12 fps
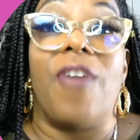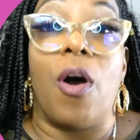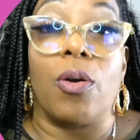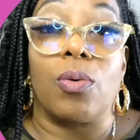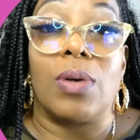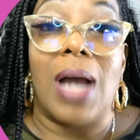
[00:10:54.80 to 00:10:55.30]

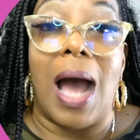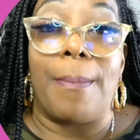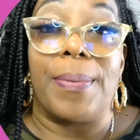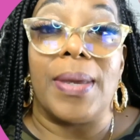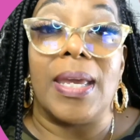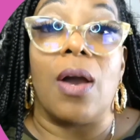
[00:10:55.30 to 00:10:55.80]

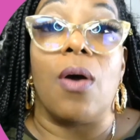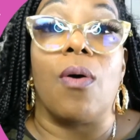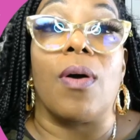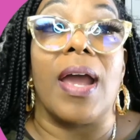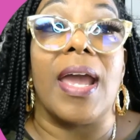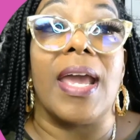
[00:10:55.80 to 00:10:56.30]
photocopy
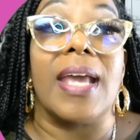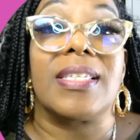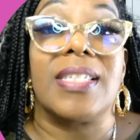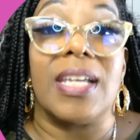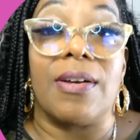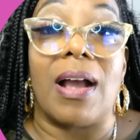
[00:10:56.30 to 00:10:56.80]
or a
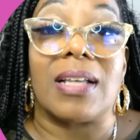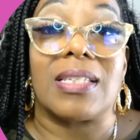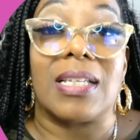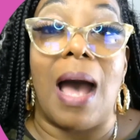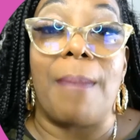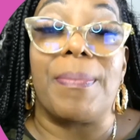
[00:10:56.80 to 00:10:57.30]

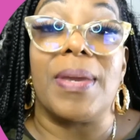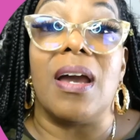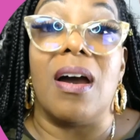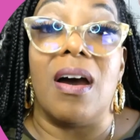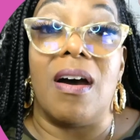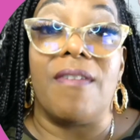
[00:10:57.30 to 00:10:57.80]
Xerox
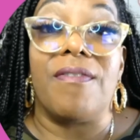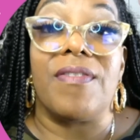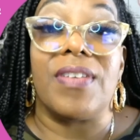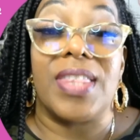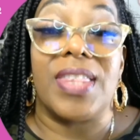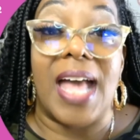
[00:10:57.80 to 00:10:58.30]
copy of
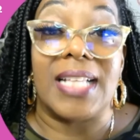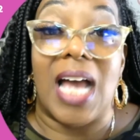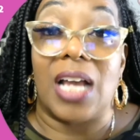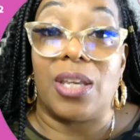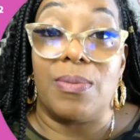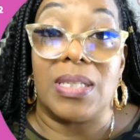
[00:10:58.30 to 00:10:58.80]
that
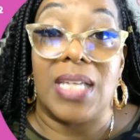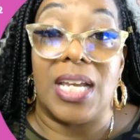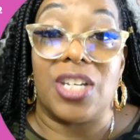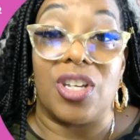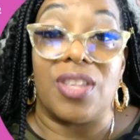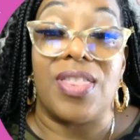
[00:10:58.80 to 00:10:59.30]

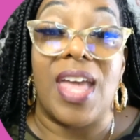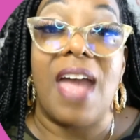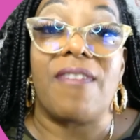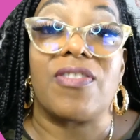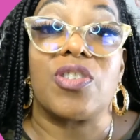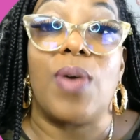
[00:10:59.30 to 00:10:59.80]
documentation.
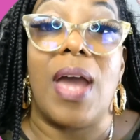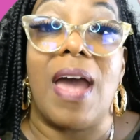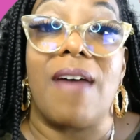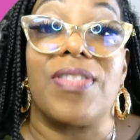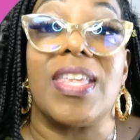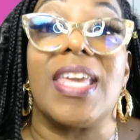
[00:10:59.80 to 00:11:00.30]
They have to
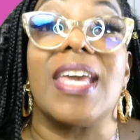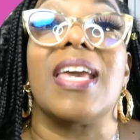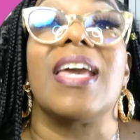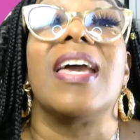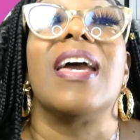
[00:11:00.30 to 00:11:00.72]
have the